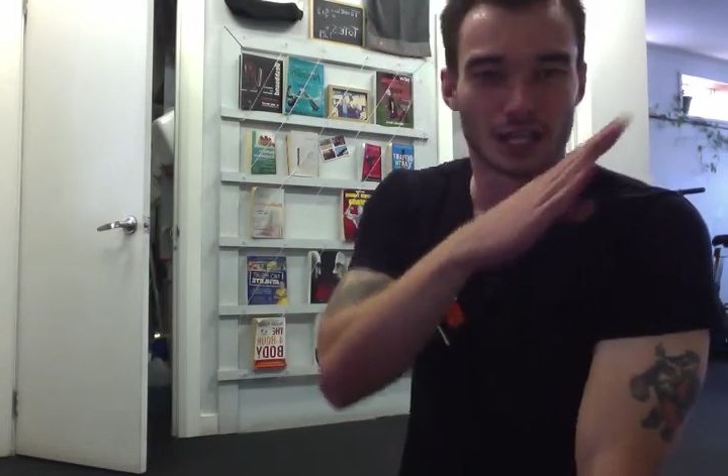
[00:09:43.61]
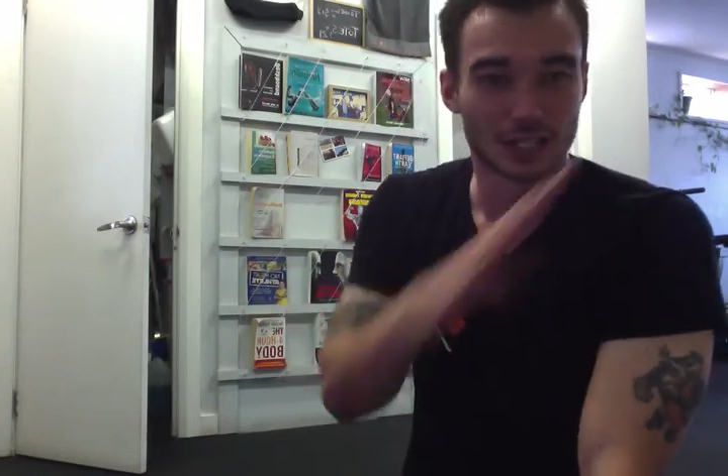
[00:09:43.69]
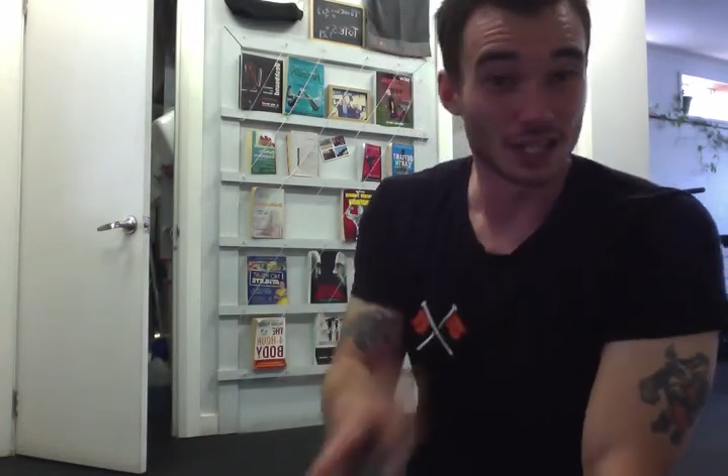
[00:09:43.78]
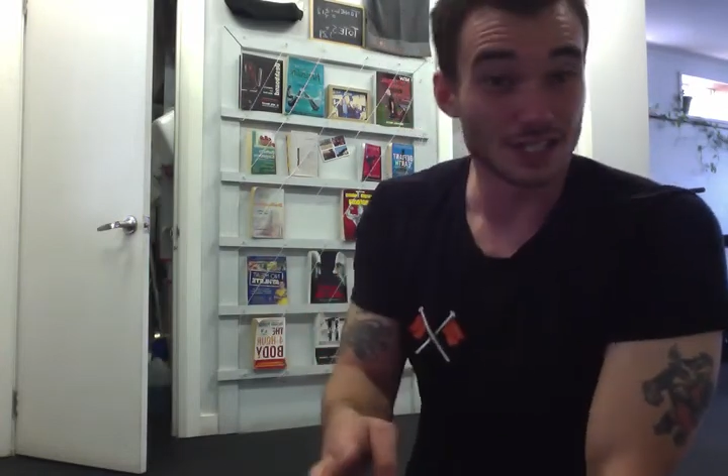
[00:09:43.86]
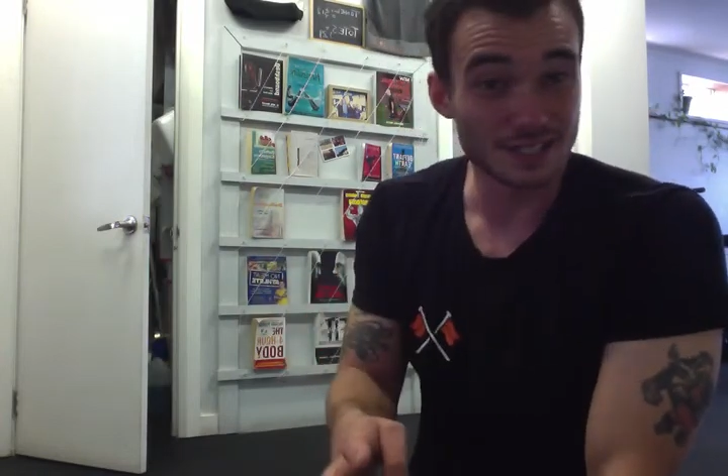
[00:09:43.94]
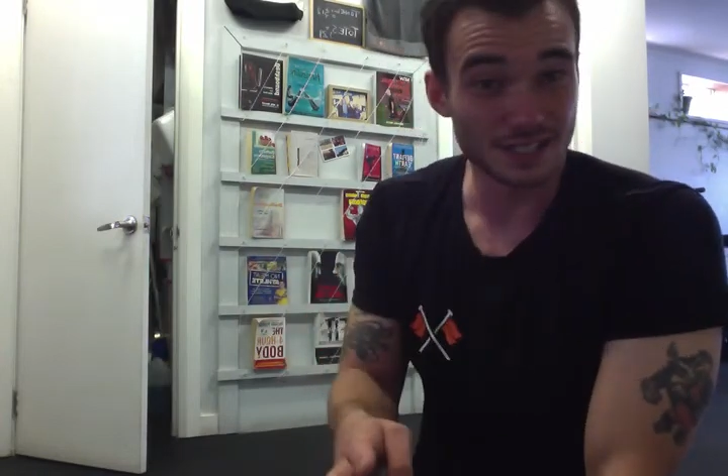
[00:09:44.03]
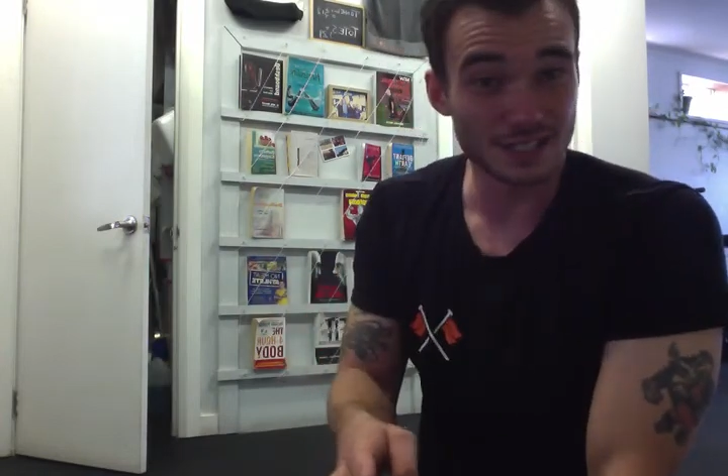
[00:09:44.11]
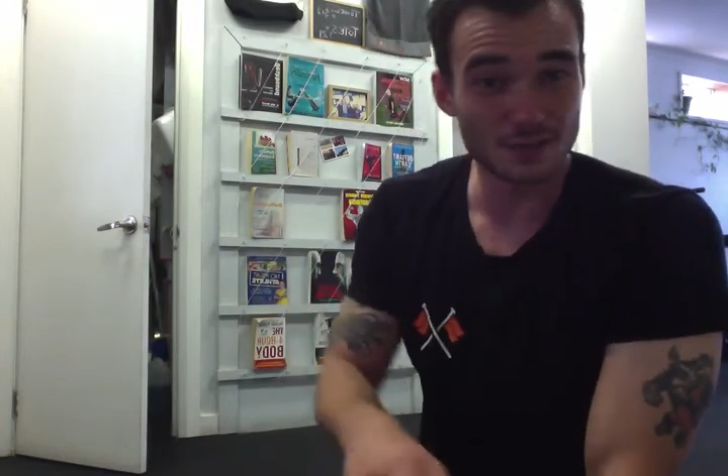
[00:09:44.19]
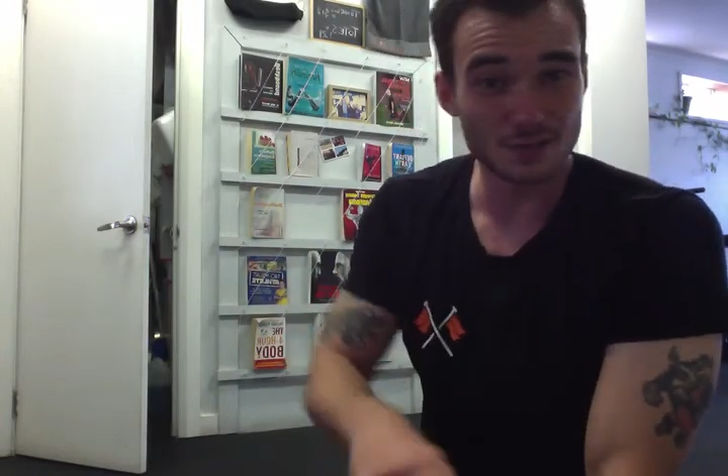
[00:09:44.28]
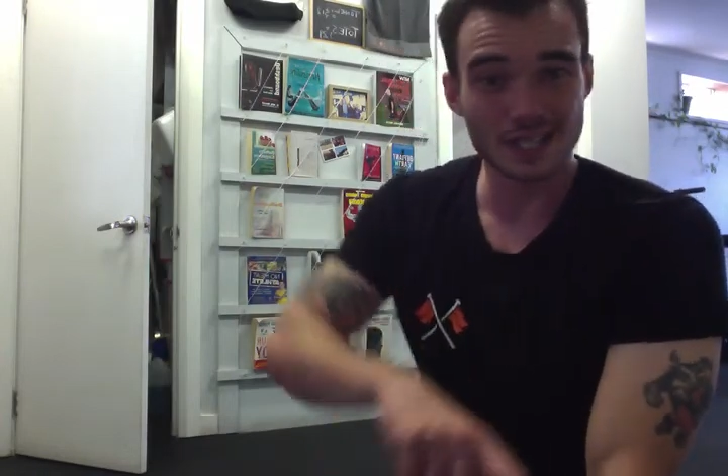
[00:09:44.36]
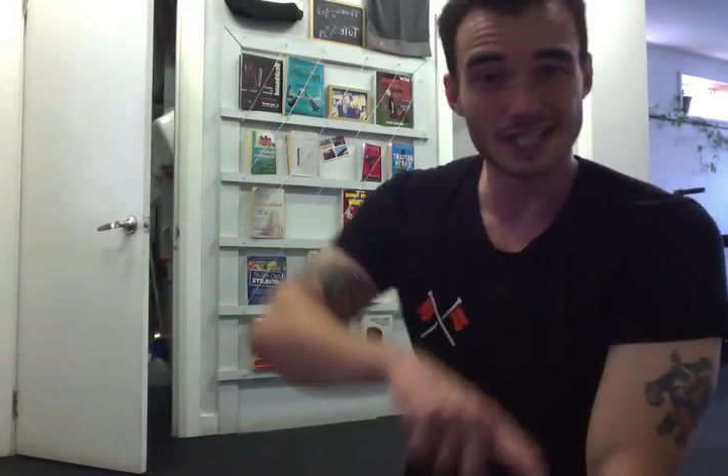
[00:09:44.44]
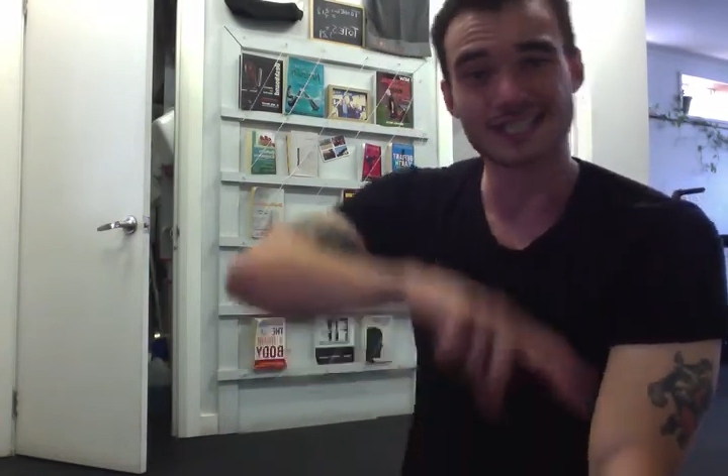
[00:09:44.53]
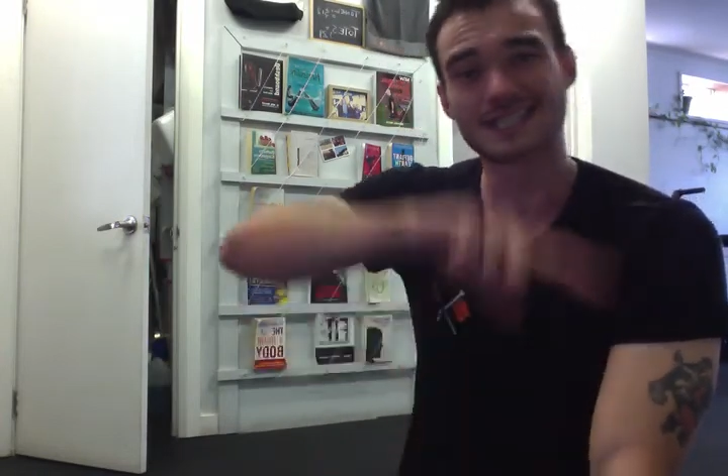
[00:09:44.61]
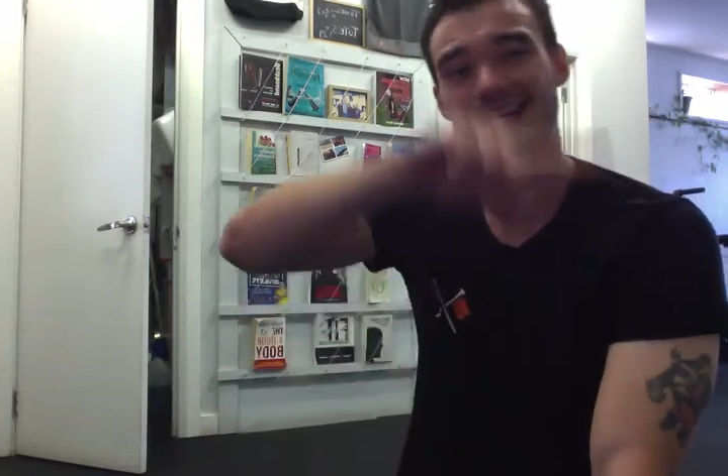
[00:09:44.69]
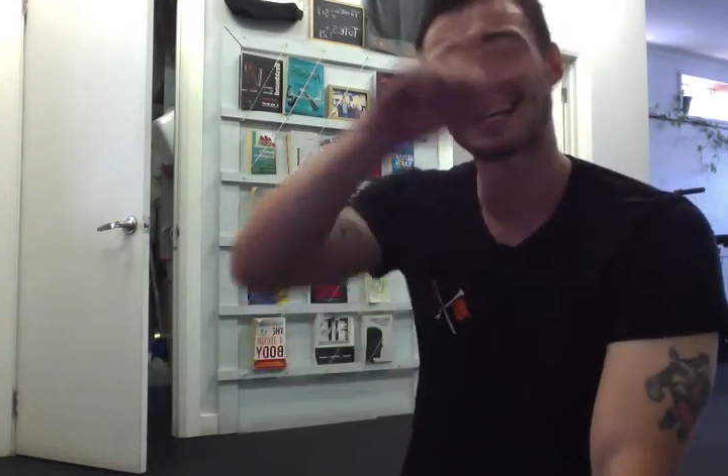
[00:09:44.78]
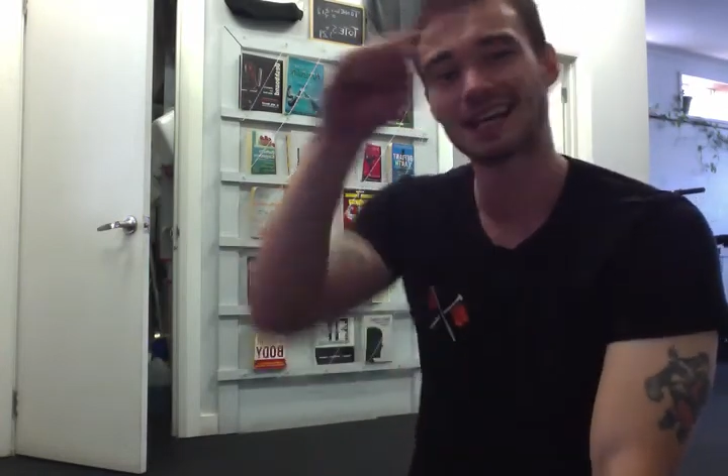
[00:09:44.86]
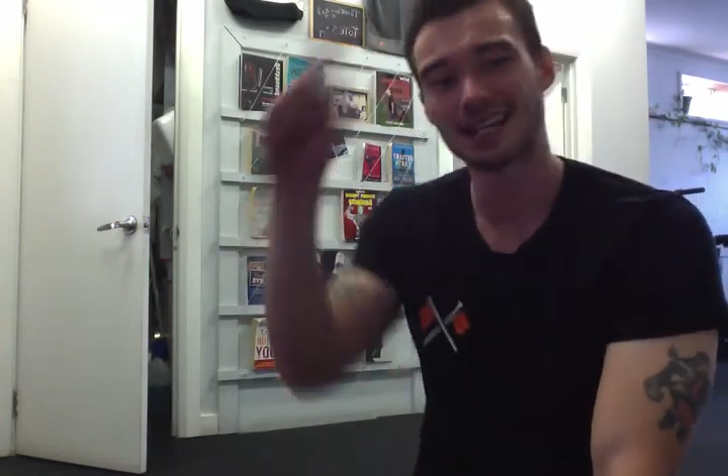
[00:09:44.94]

90 seconds rest,